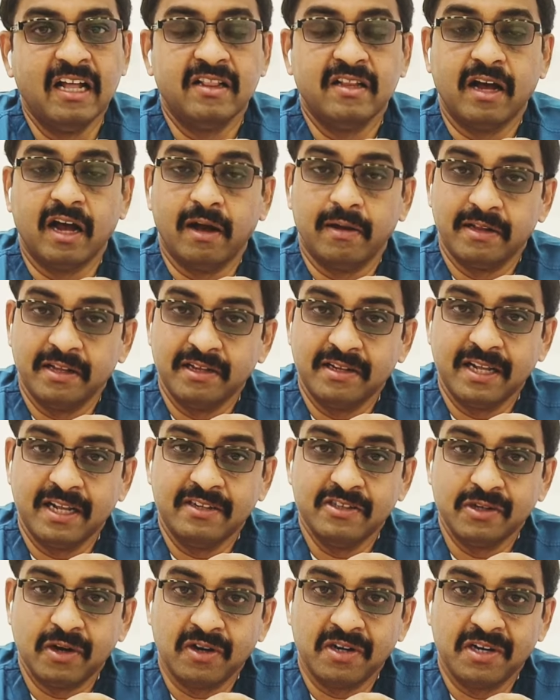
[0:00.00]
The other than
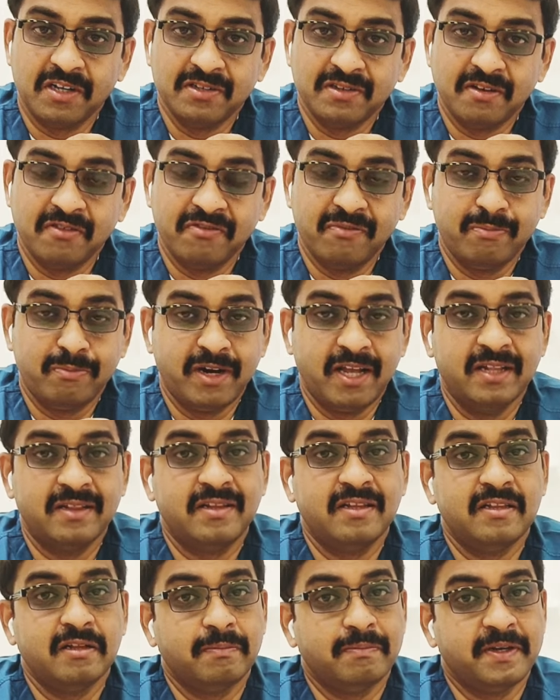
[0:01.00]
shortness of
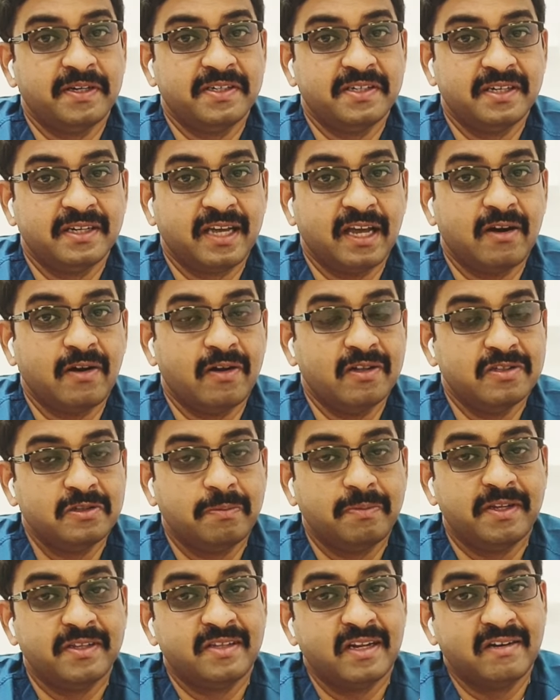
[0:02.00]
breath, the patient can also
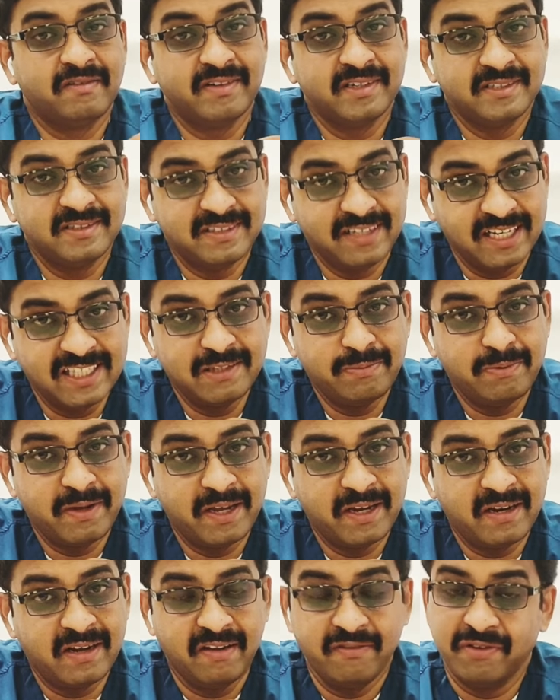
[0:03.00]
present with chest
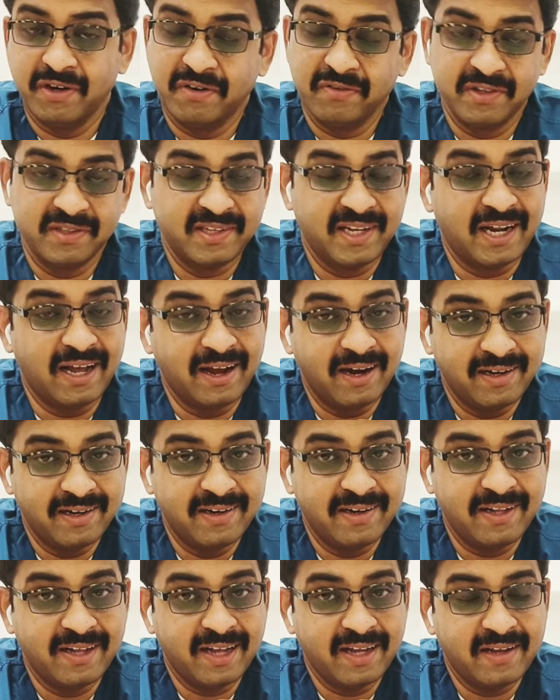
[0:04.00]
pain if it was a heart
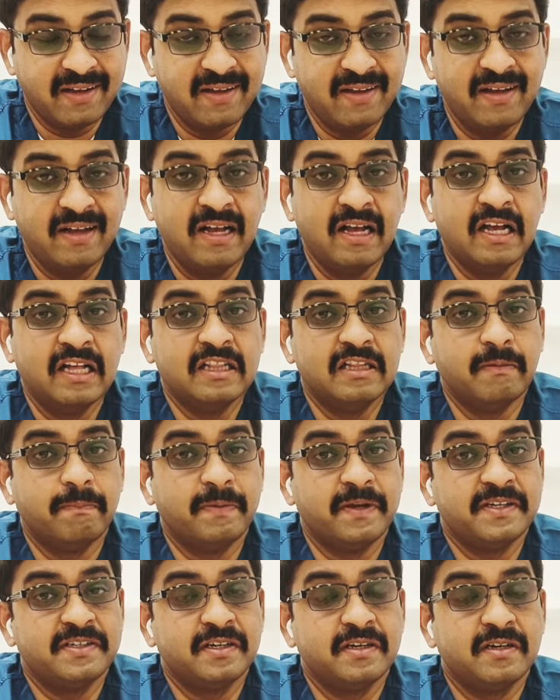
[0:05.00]
attack, the
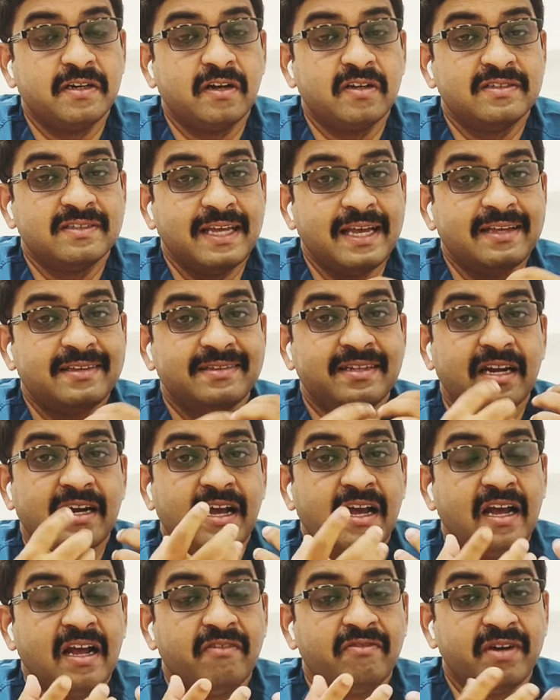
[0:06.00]
patient says that
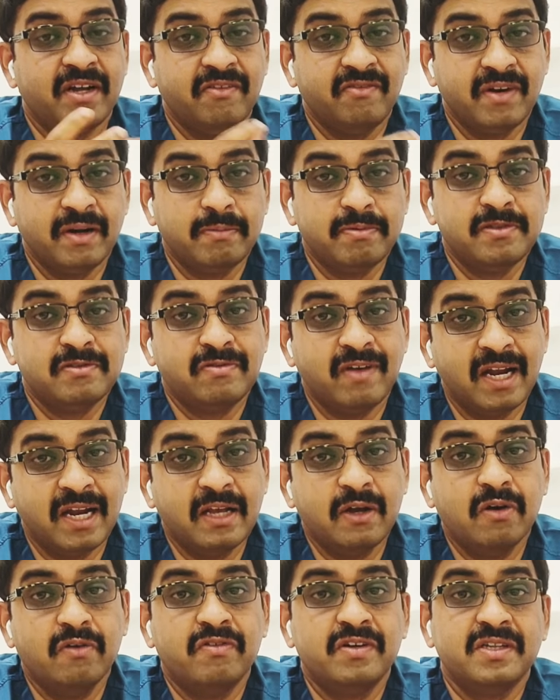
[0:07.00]
I have developed
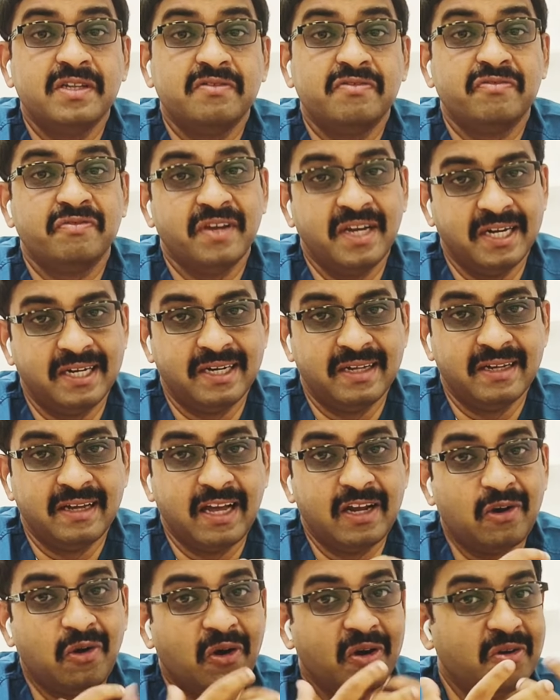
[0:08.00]
swelling over the feet
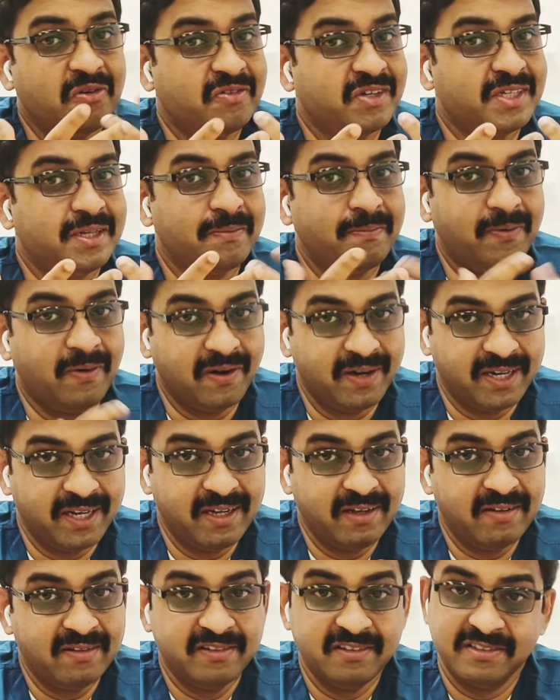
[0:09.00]
and all over the
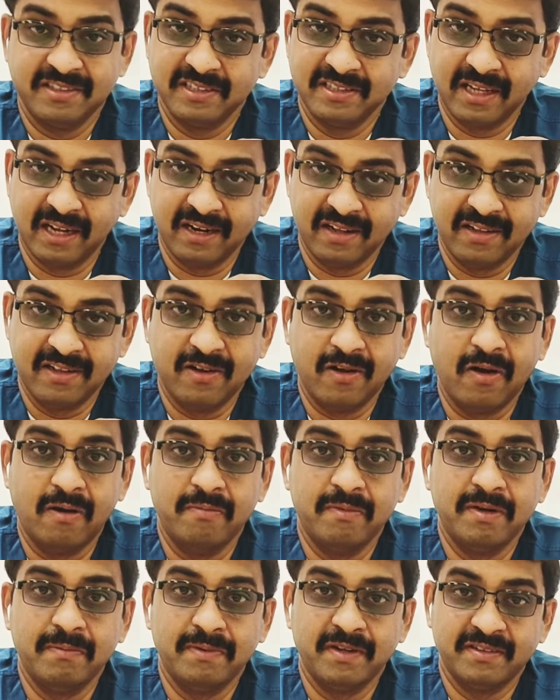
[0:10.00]
body. This is another
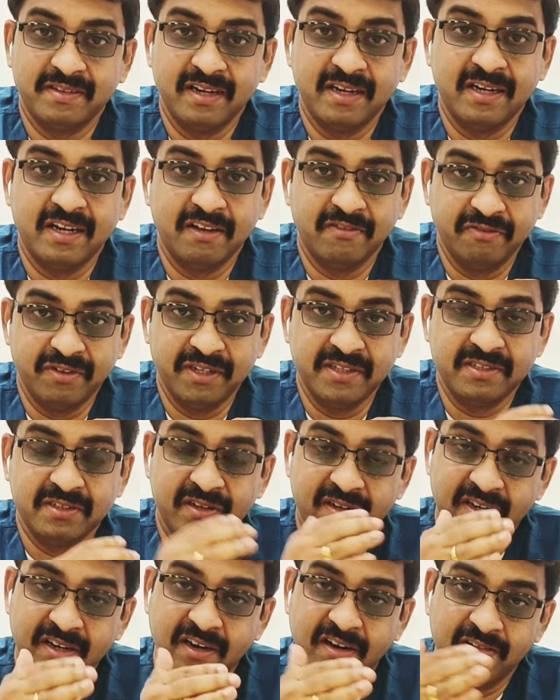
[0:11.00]
common presenting
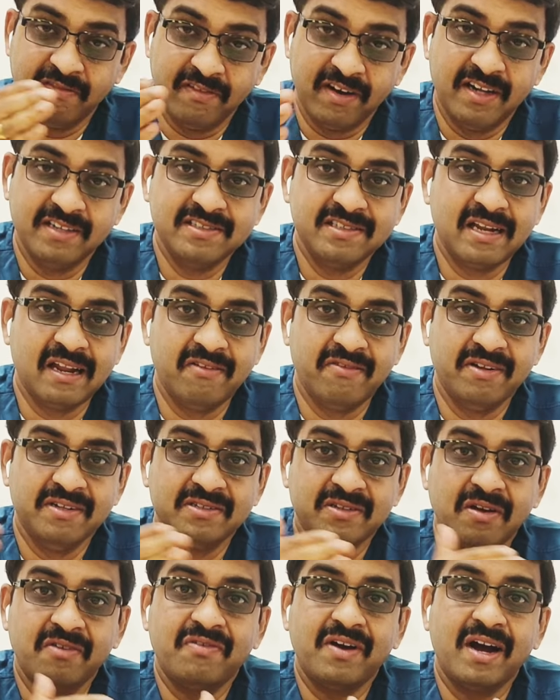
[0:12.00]
feature in advanced levels
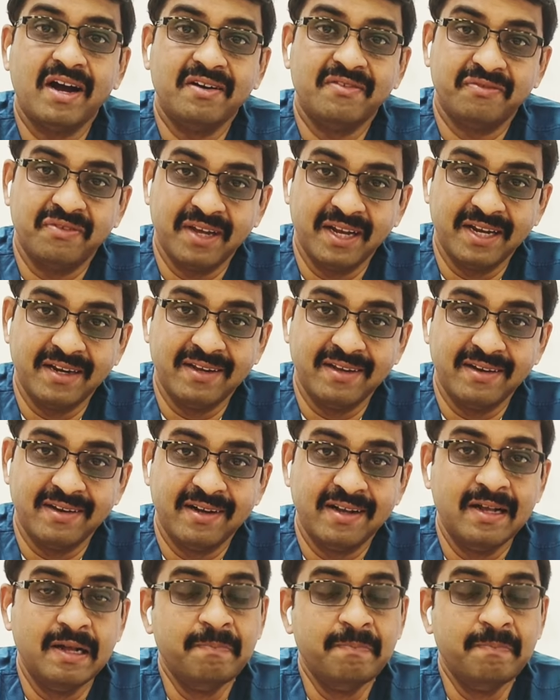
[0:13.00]
of heart failure.